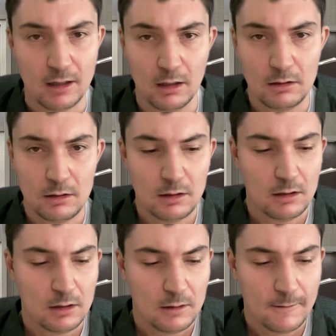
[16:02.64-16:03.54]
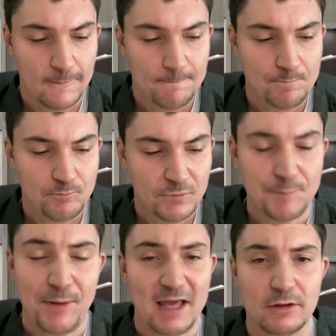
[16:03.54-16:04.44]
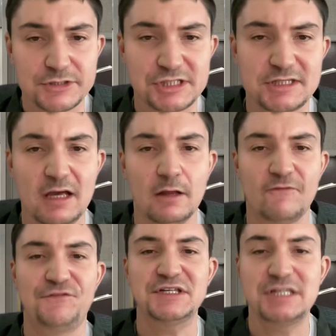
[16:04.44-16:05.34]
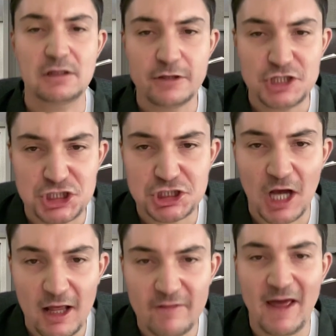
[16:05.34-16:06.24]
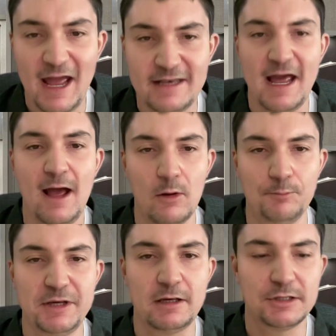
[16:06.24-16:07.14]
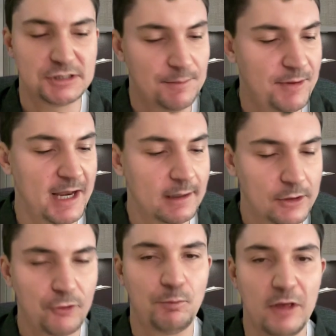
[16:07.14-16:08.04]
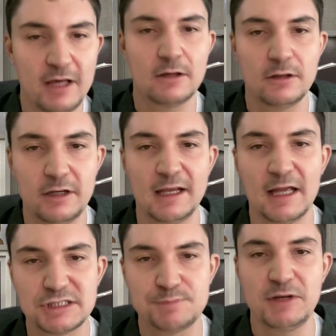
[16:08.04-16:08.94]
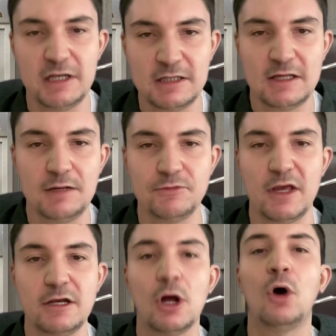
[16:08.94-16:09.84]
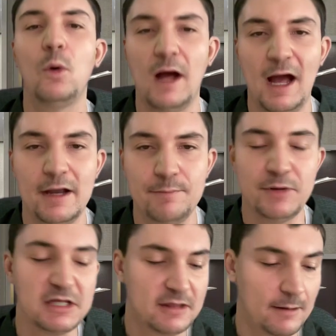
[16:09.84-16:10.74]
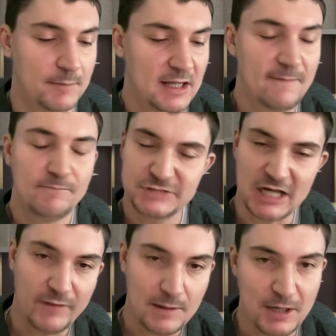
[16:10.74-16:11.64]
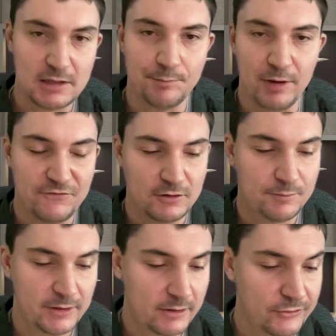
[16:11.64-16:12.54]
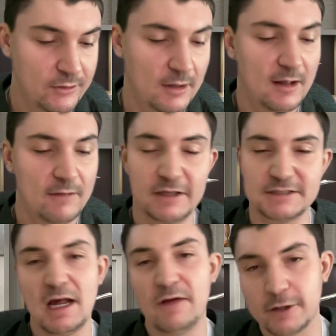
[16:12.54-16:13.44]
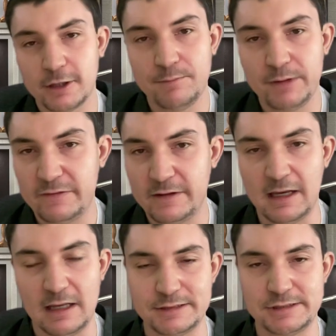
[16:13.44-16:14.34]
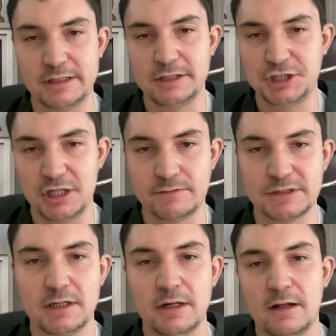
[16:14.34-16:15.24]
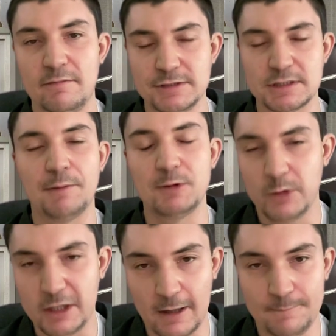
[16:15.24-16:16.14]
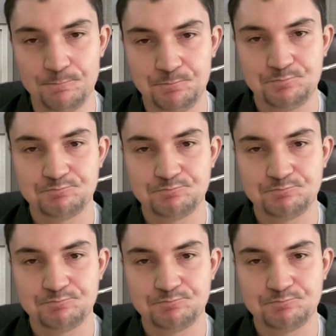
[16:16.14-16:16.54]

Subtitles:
Hill, the Bengals still physically shut that down because the Bengals play good against speedy teams. They know how to beat them. It's how they beat the Buffalo Bills. That's how they're going to beat the Kansas City Chiefs this coming weekend.